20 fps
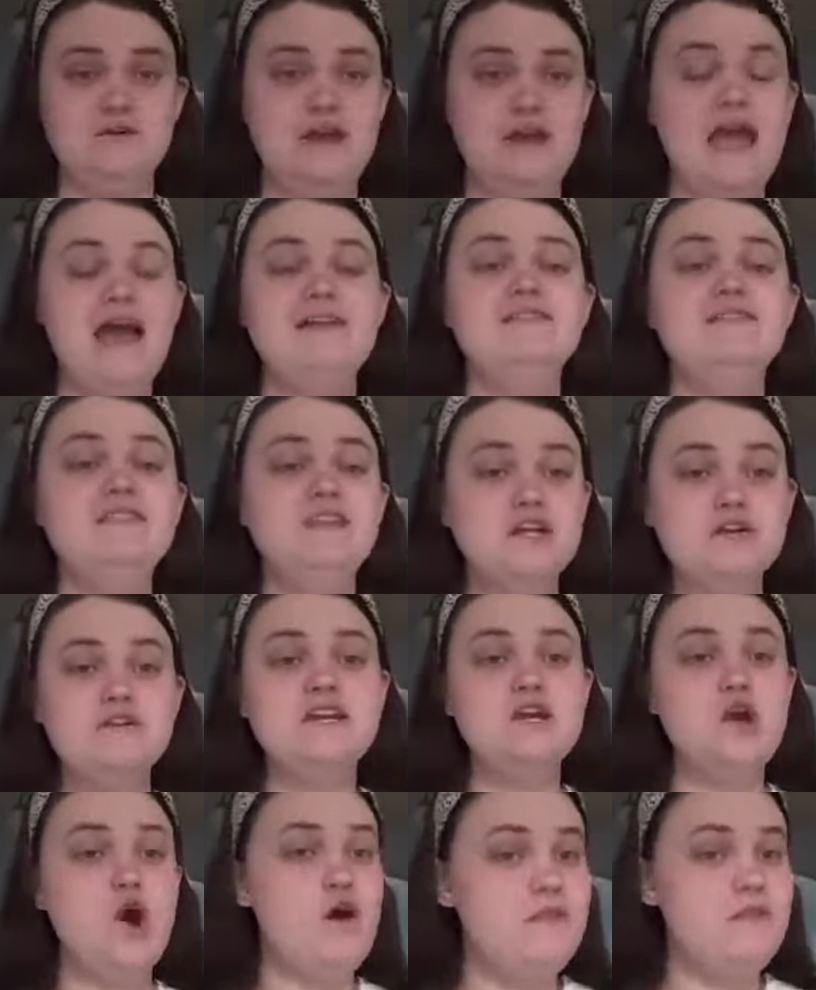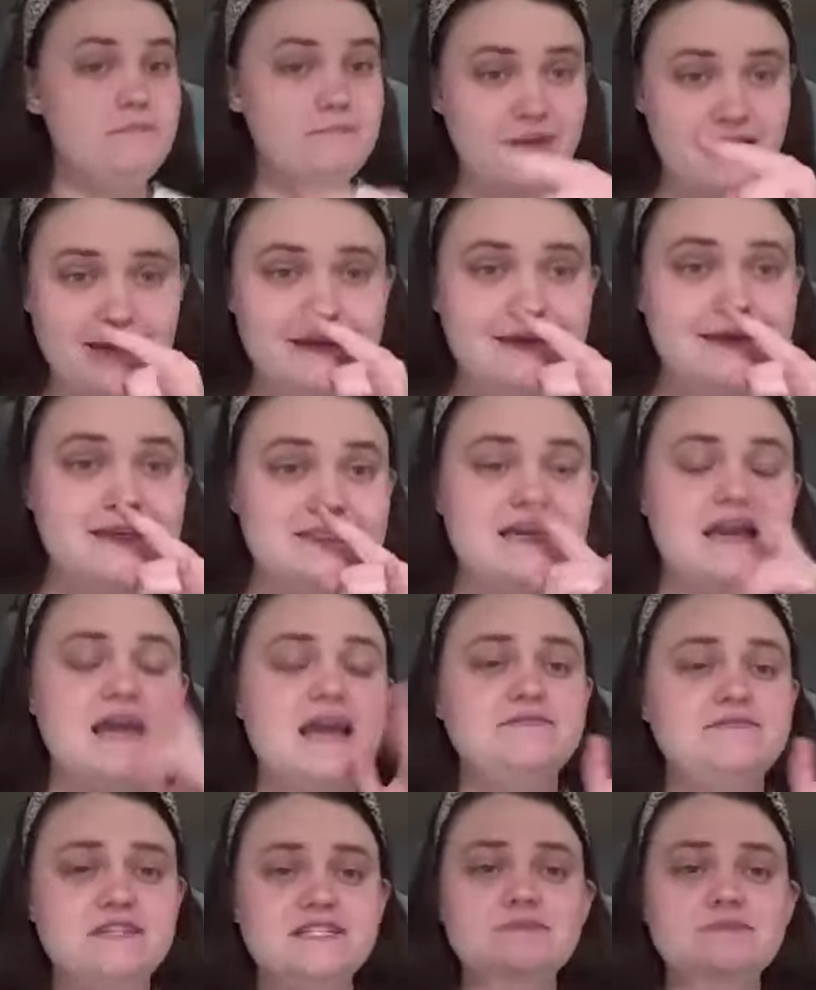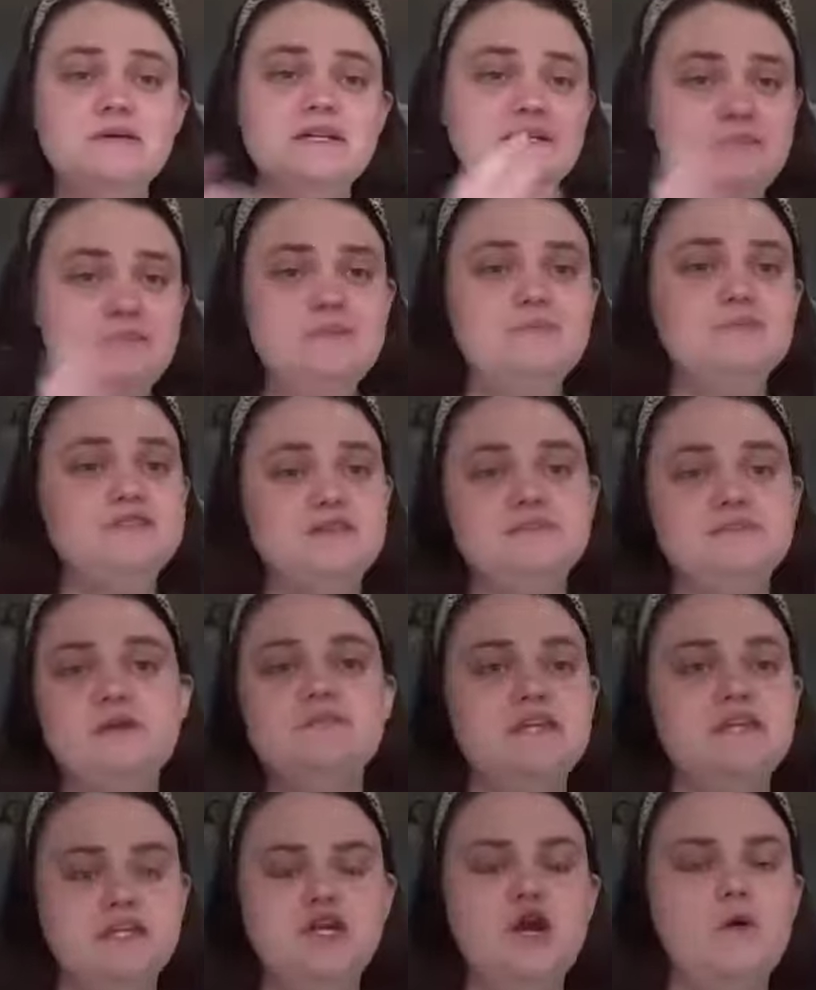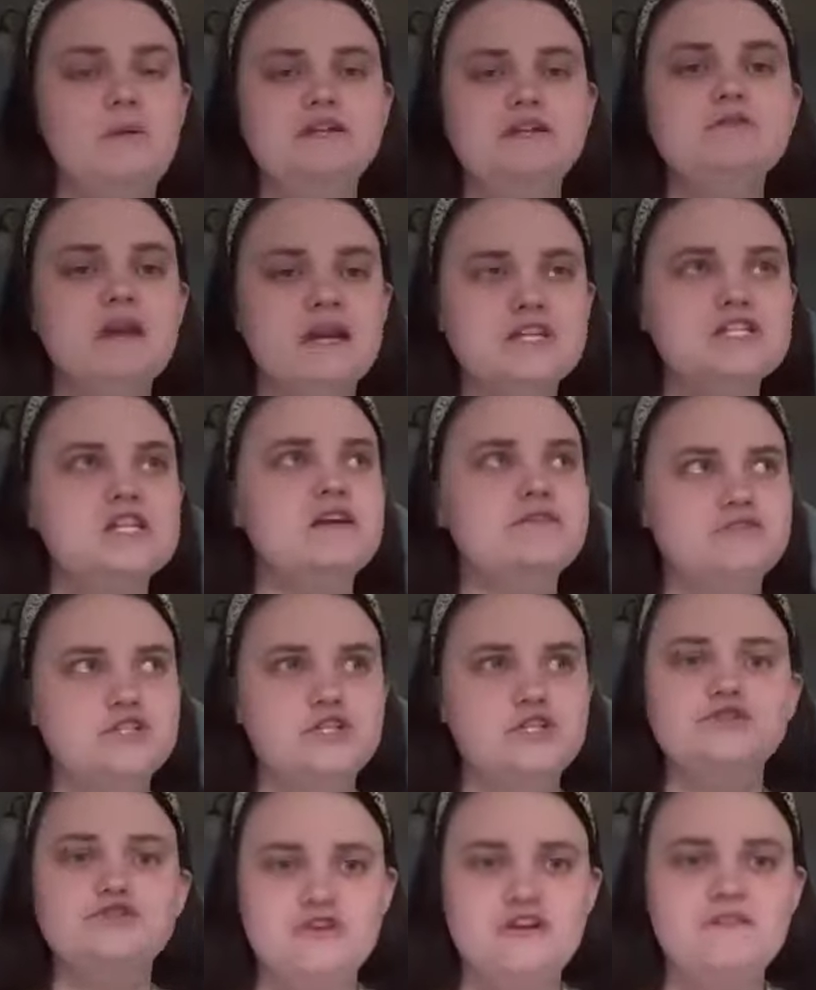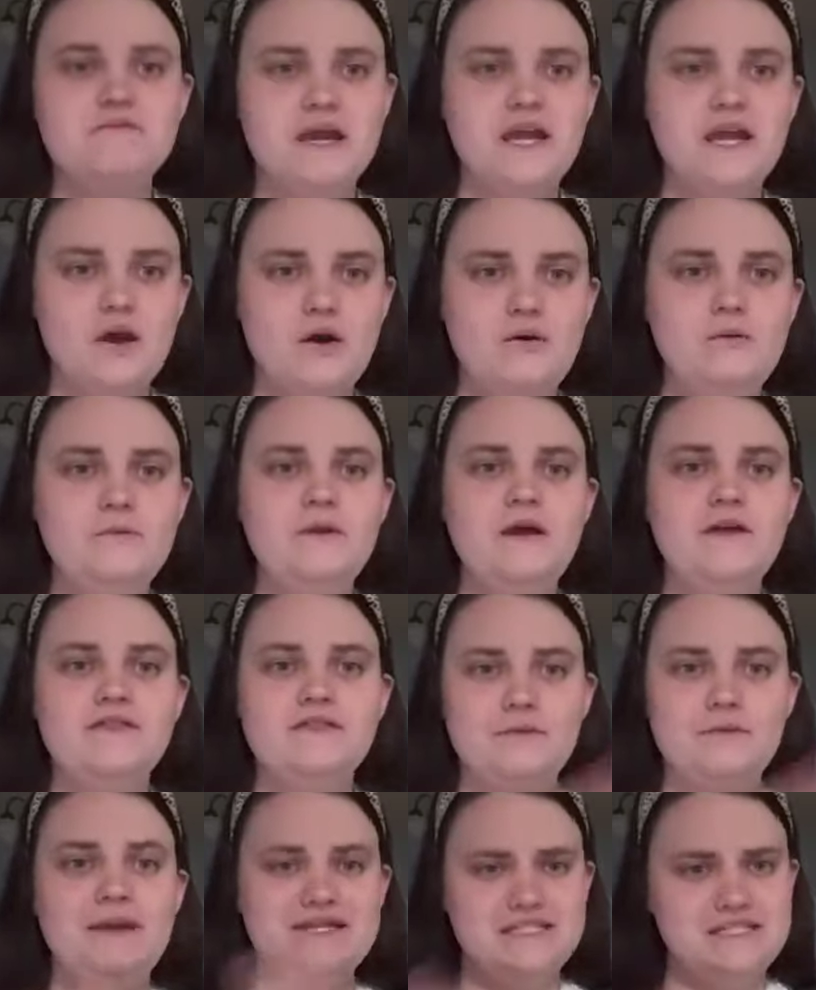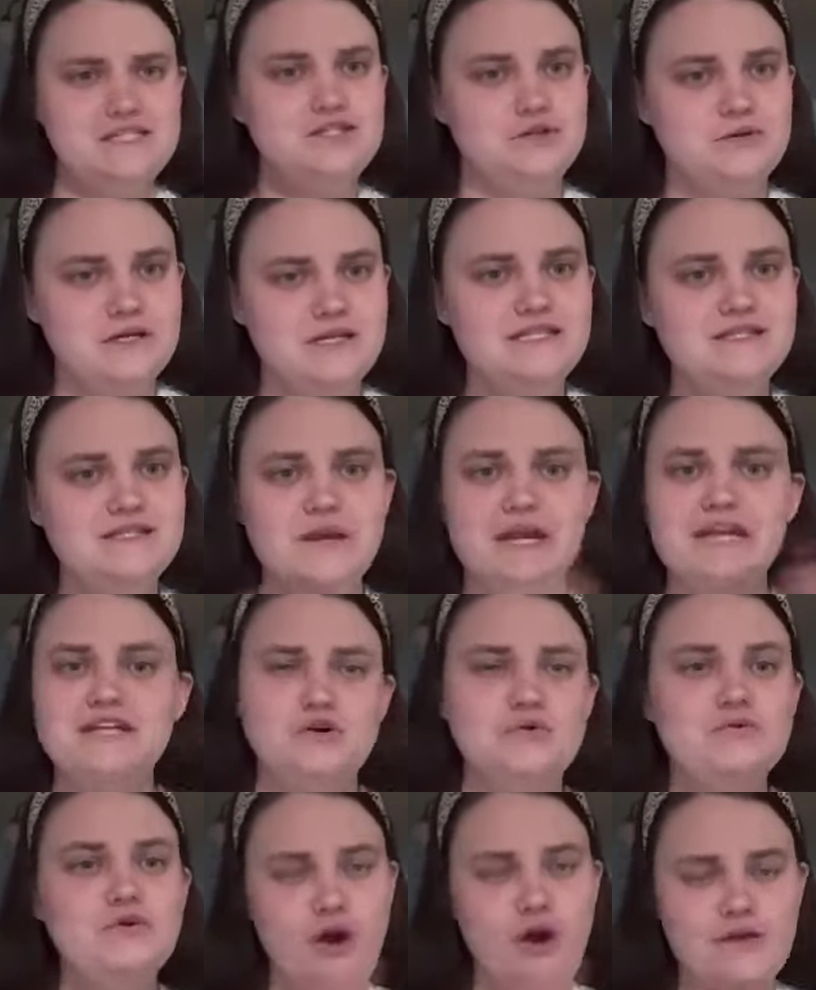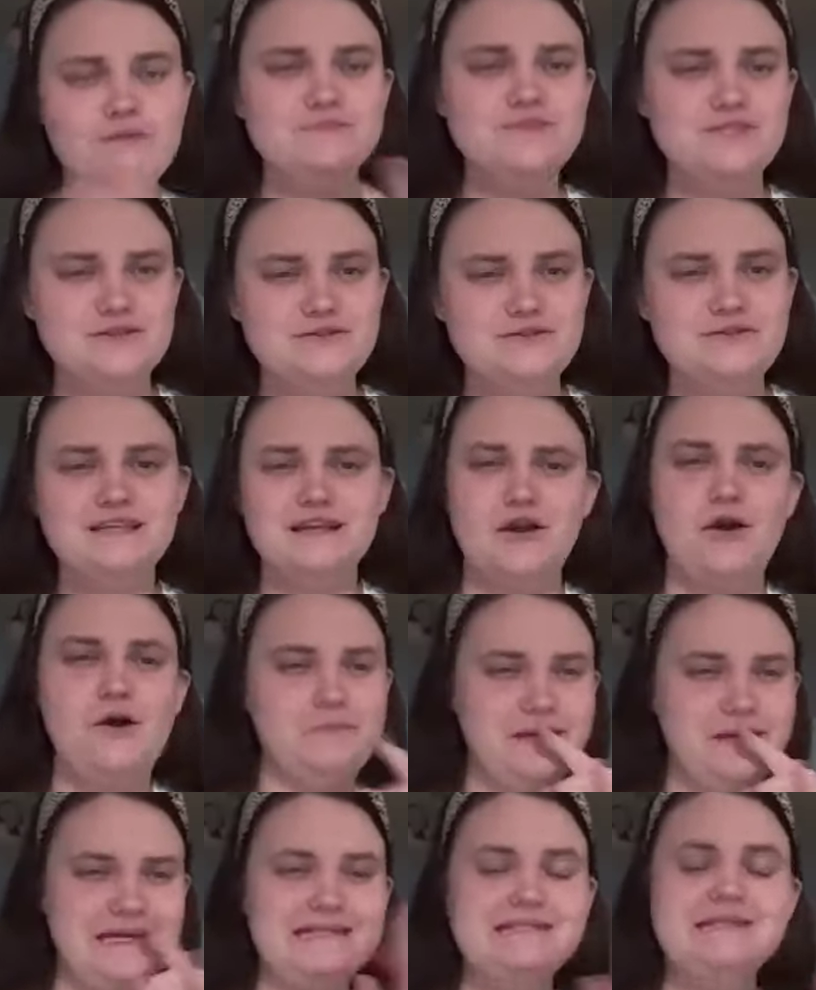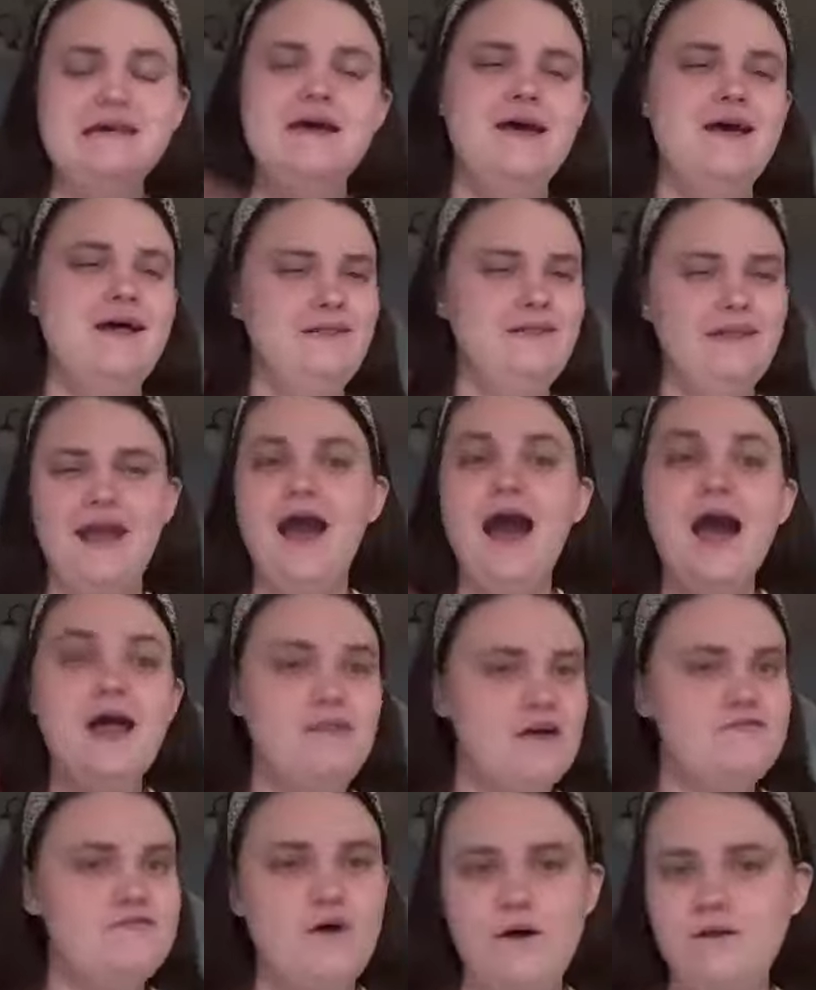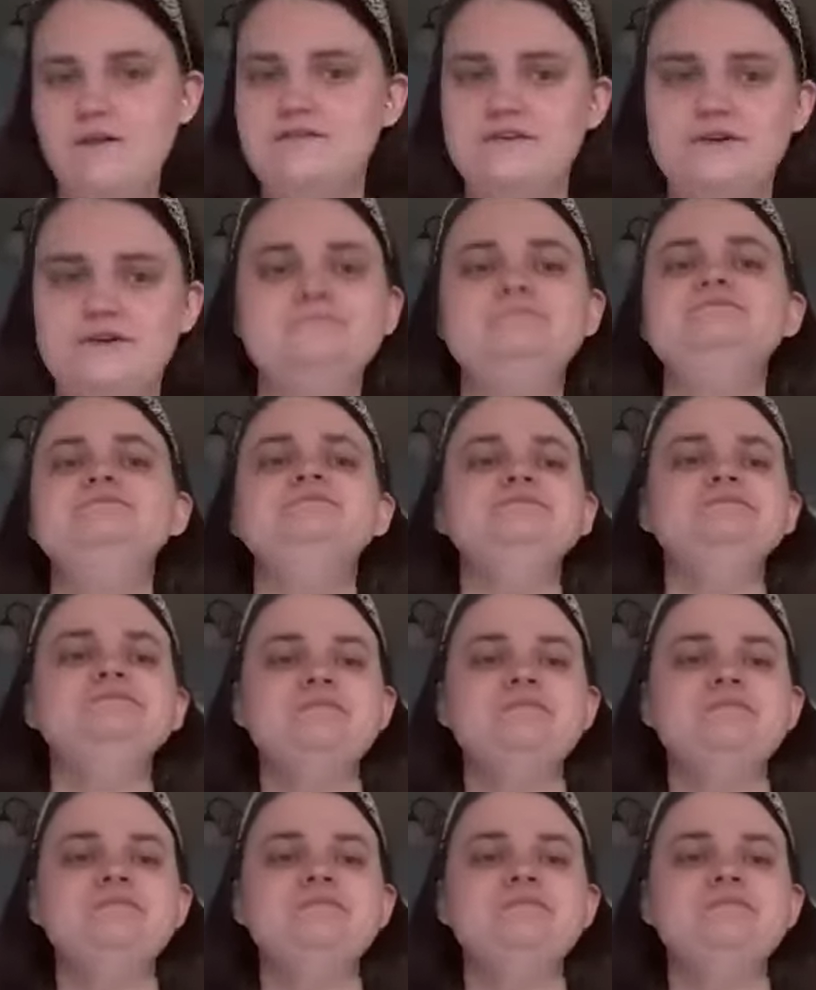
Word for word: Okay. I literally call them my kids. I have to explain to people sometimes, like, no, I don't actually have children of my own. They're my students, but I don't call them students. I call them kids. Like, I love all of them.